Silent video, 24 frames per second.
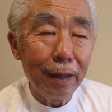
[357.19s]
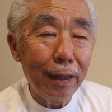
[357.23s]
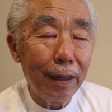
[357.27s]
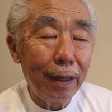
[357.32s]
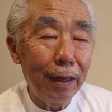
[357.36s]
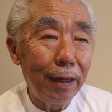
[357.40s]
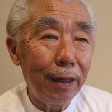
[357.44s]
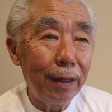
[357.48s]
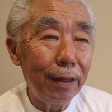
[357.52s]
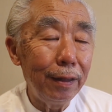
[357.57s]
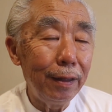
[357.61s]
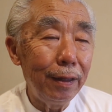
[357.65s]

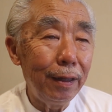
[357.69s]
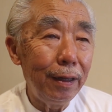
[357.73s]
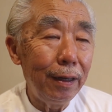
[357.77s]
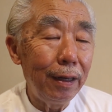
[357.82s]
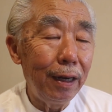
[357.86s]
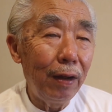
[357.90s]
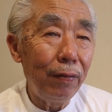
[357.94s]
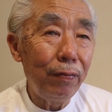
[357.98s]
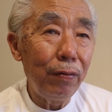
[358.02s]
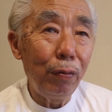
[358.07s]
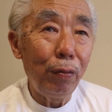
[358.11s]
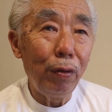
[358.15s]
and the
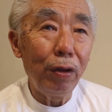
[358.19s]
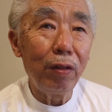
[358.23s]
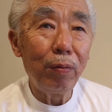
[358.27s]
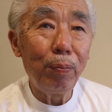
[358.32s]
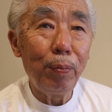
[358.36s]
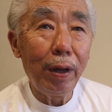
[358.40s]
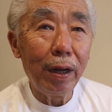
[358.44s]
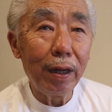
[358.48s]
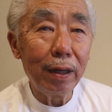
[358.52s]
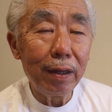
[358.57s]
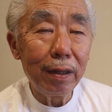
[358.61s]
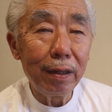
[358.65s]
love and
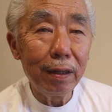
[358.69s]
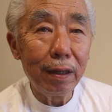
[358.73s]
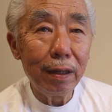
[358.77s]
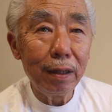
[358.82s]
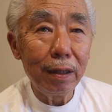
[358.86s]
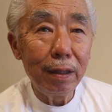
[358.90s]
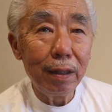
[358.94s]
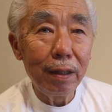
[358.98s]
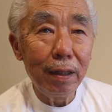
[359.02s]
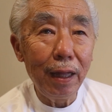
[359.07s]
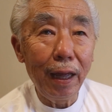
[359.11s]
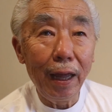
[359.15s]
respect
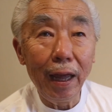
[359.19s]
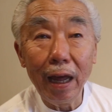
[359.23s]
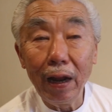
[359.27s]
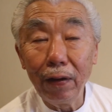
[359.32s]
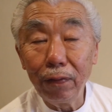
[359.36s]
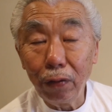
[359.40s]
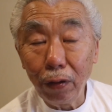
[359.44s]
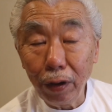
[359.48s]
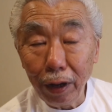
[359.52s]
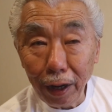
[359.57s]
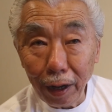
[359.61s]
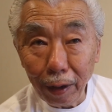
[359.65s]
they had
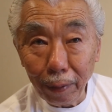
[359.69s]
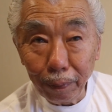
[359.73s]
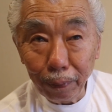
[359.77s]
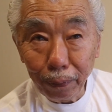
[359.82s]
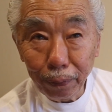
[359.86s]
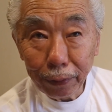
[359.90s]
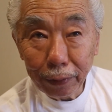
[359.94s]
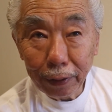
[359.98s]
for him.